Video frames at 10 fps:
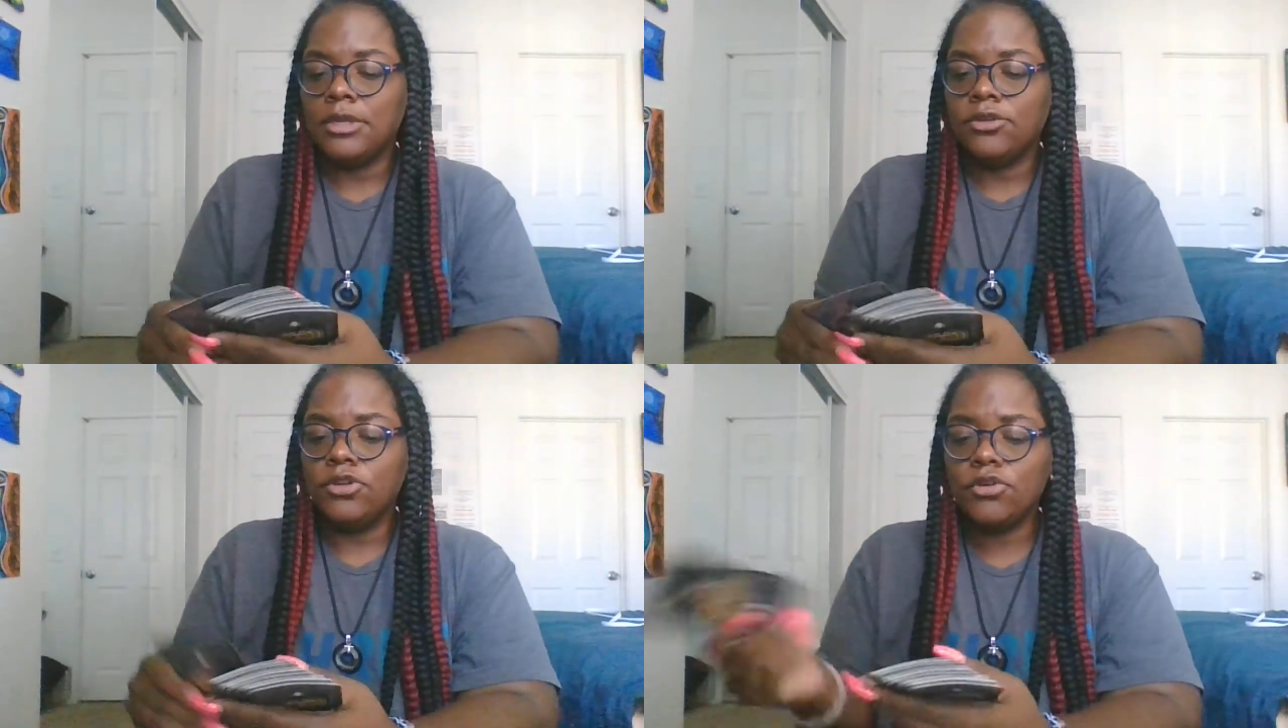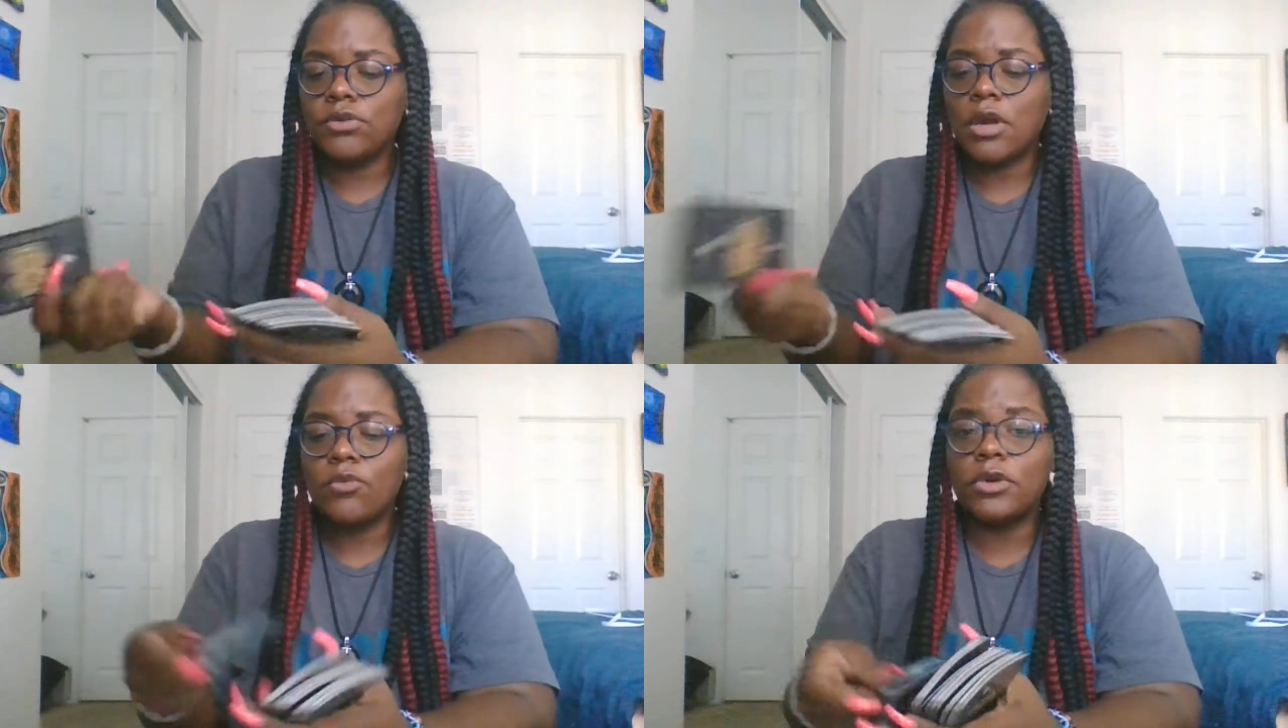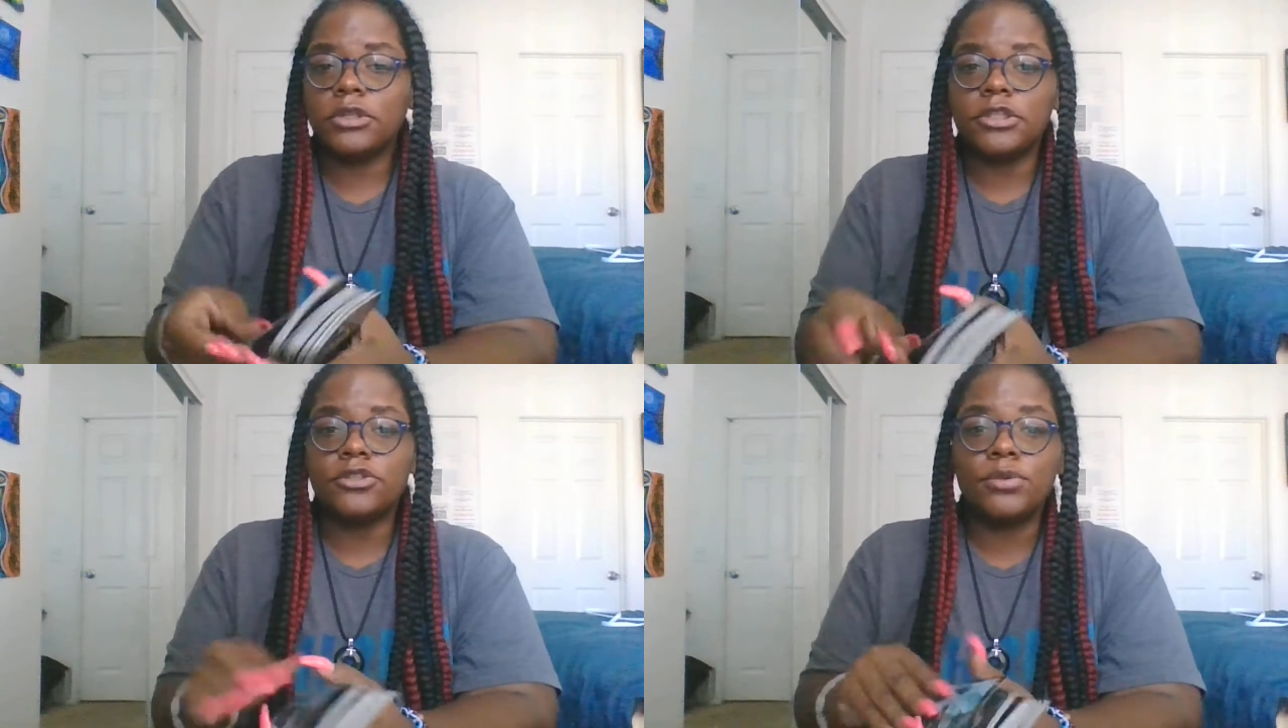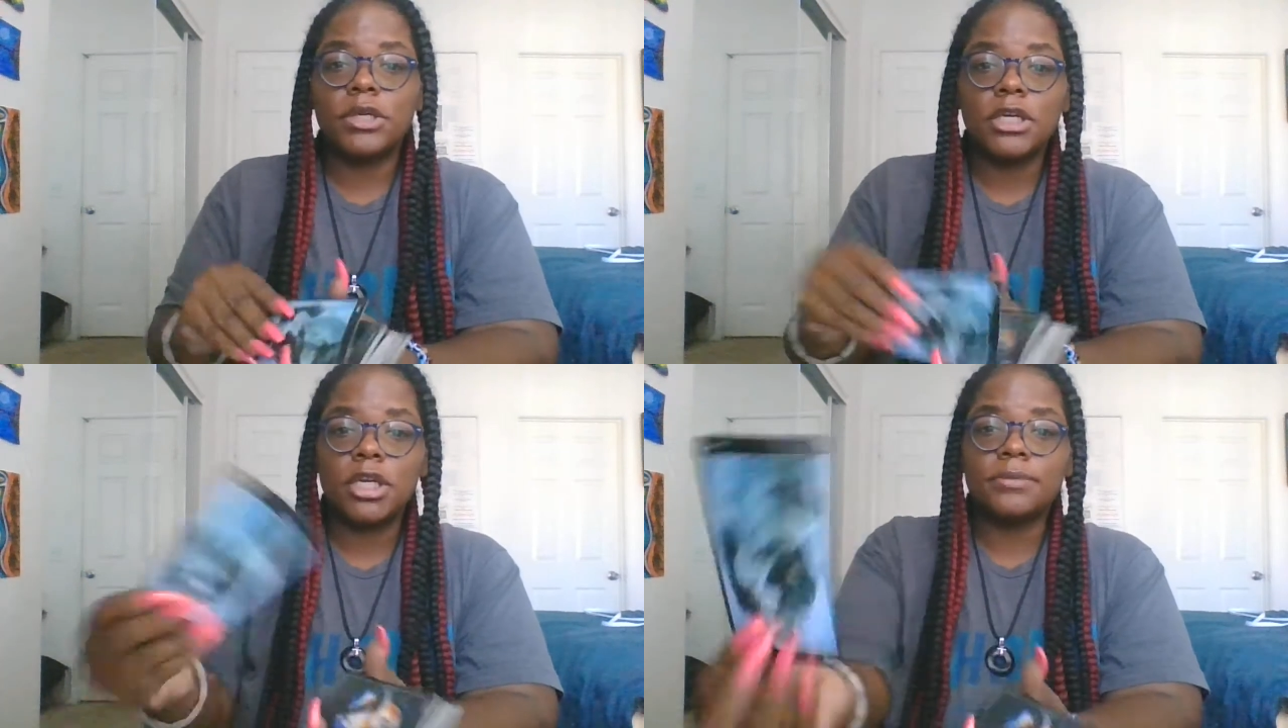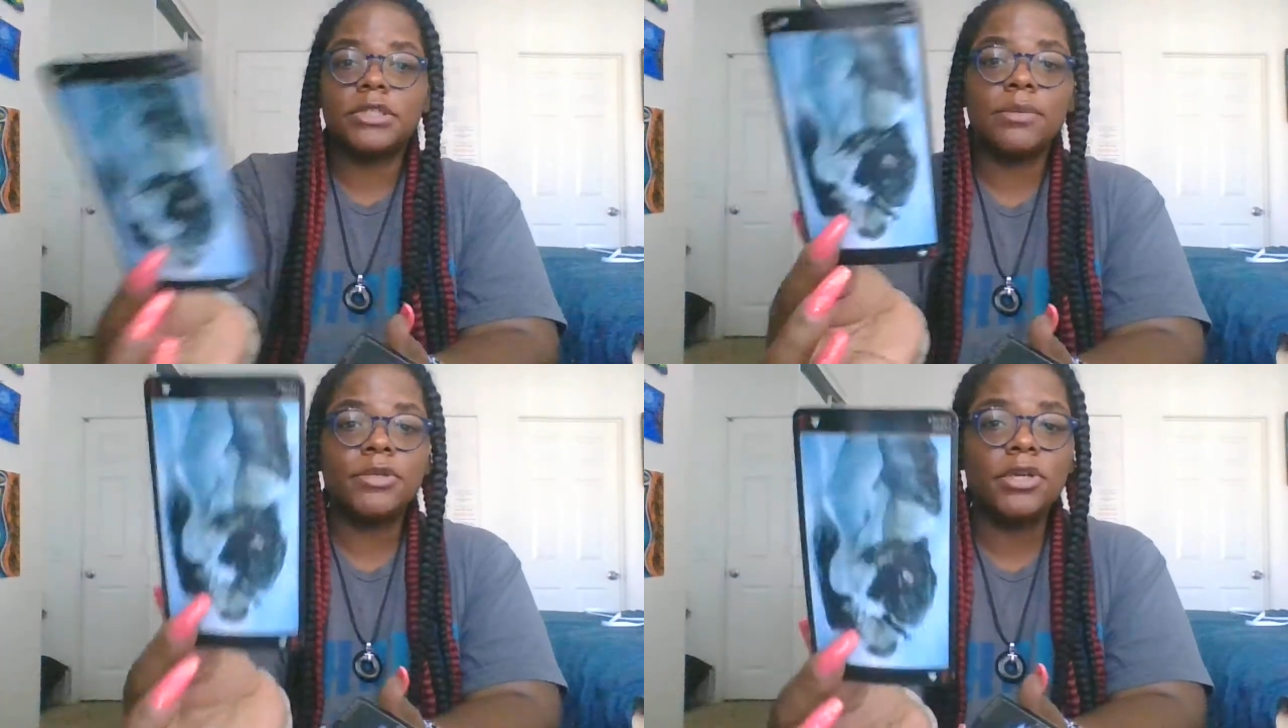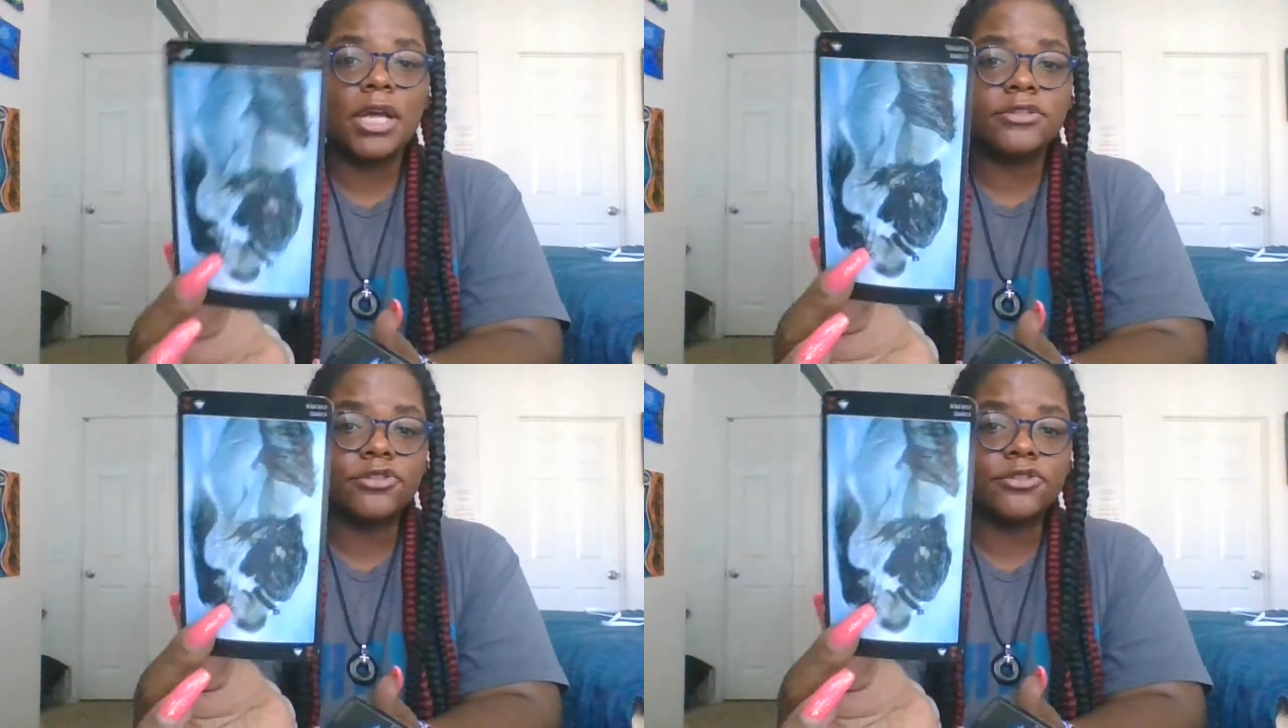You don't want the Two of Cups. Some of you guys